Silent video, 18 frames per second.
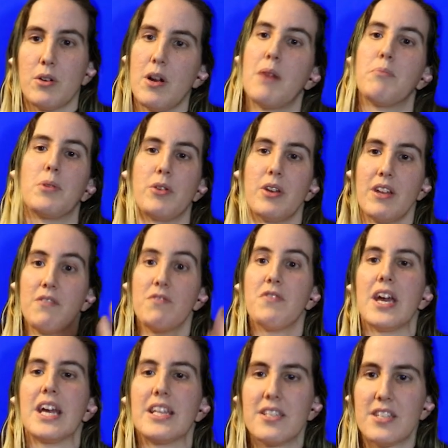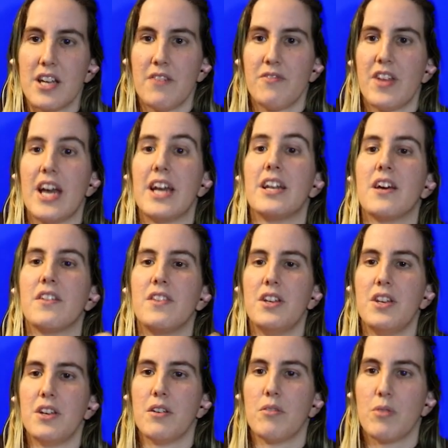were uploading fake stuff that had
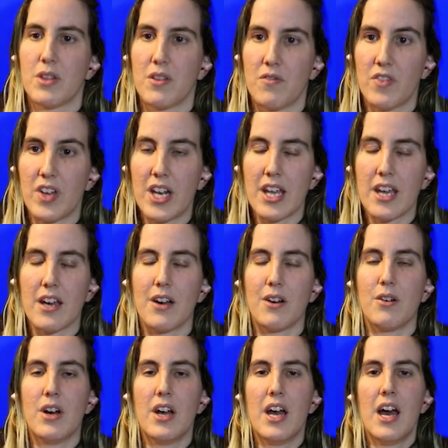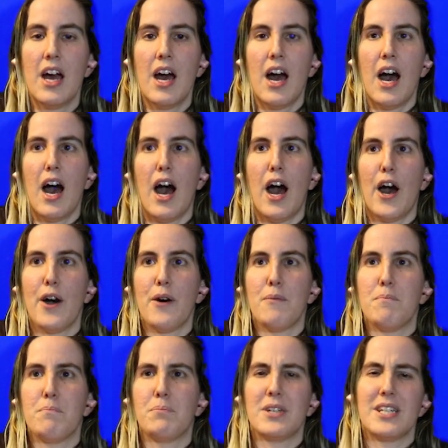nothing to do with the video.
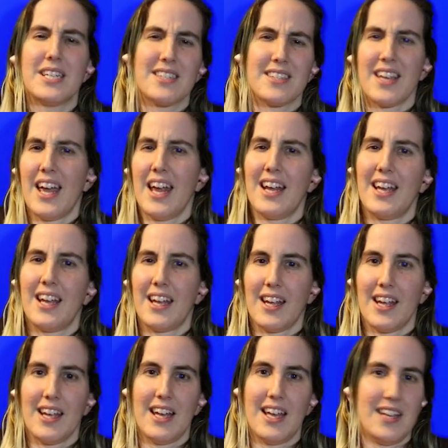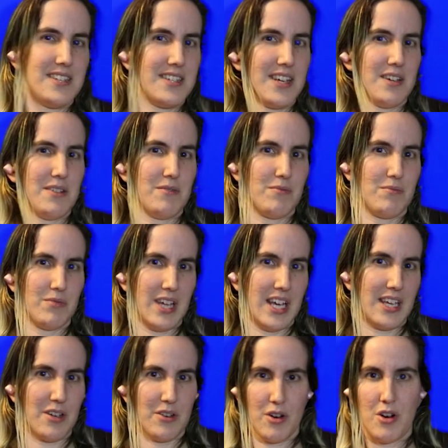But it's like, is it
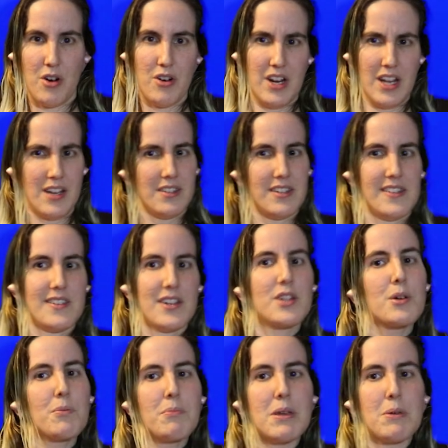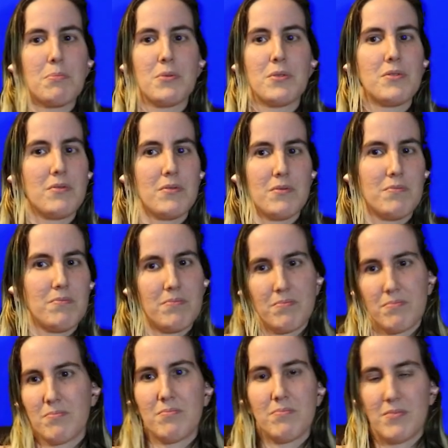like you're hurting all these other people?
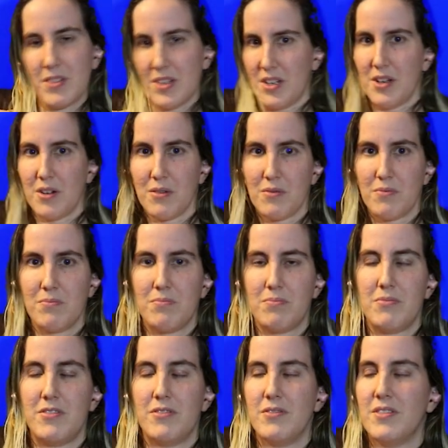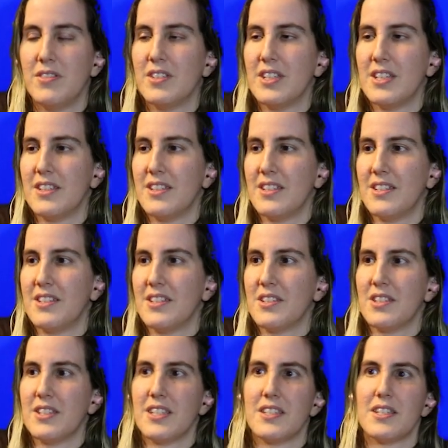It
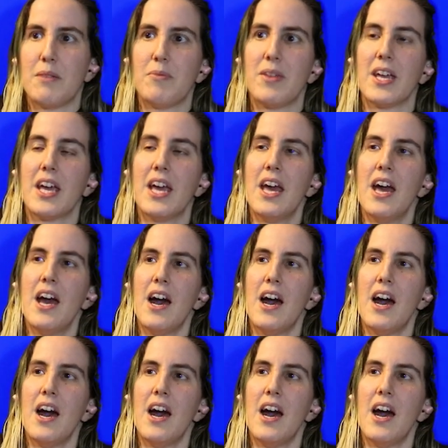doesn't the same thing.